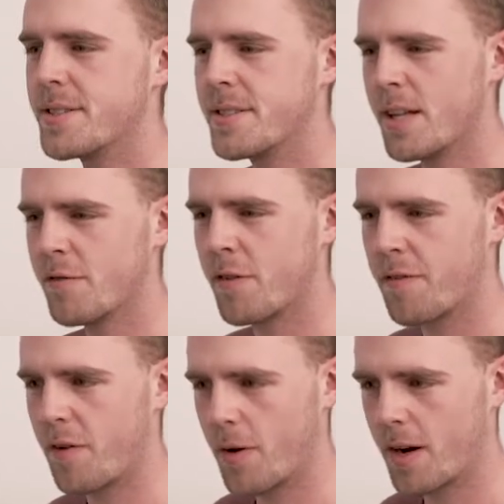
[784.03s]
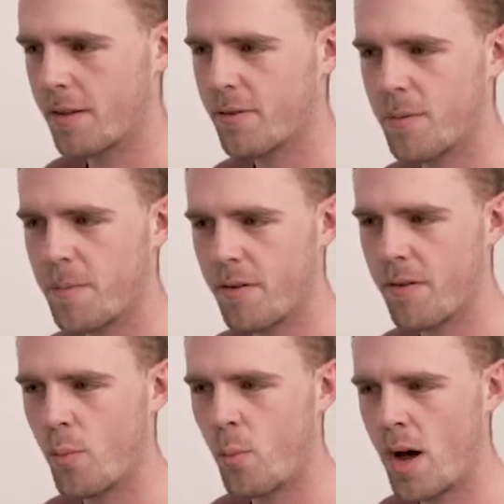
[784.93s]
still referring to
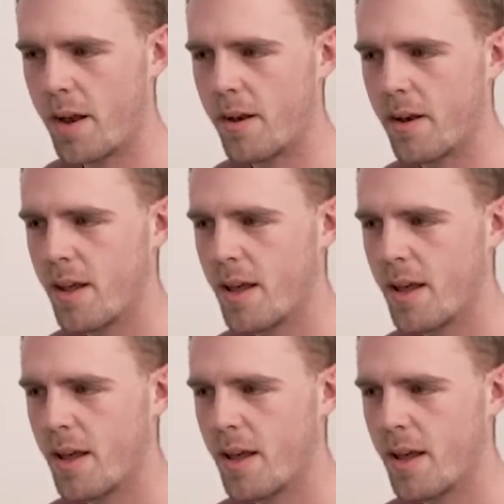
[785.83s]
person 1.